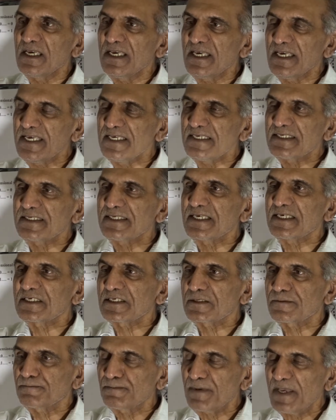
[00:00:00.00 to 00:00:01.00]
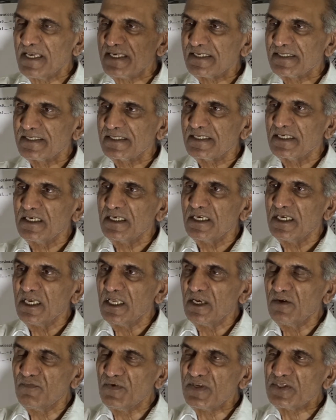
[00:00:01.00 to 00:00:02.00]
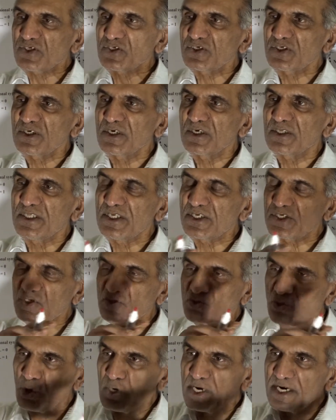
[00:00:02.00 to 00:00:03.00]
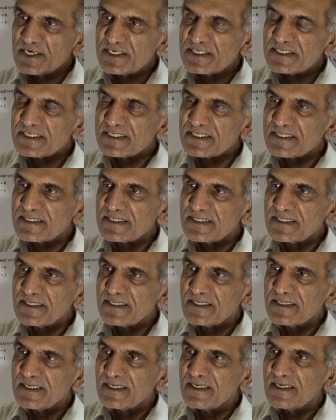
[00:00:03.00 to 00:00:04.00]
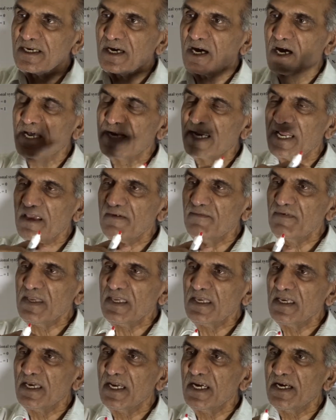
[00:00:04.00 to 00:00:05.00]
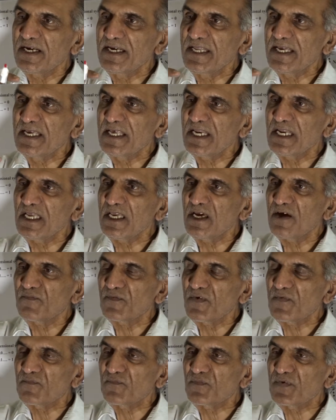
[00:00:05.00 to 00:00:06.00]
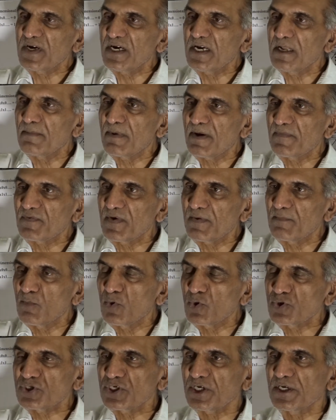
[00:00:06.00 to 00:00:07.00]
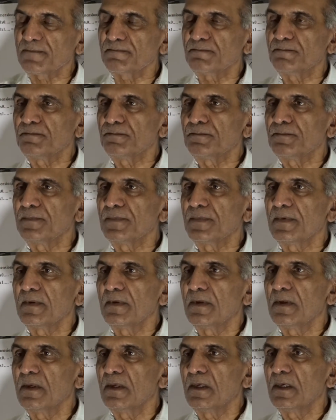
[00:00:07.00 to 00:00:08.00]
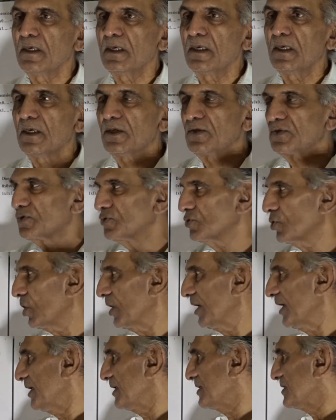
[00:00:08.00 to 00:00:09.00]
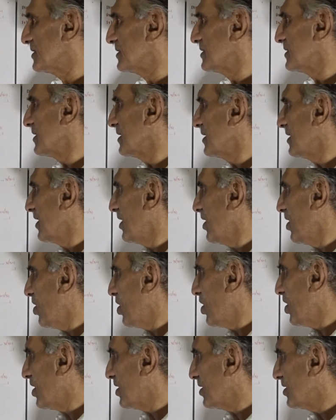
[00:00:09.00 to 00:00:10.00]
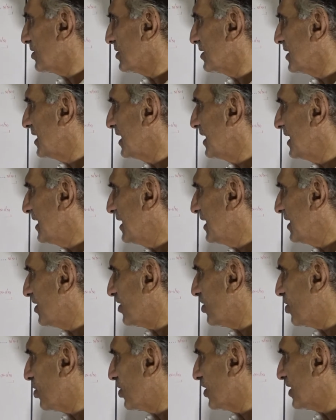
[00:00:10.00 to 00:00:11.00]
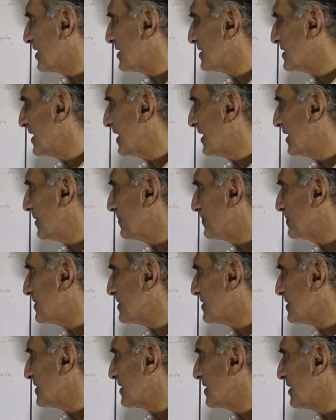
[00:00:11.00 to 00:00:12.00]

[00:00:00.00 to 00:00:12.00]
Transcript: is a space in which the solids are having a degree of a freedom of a motion. Solids are the linear order setups.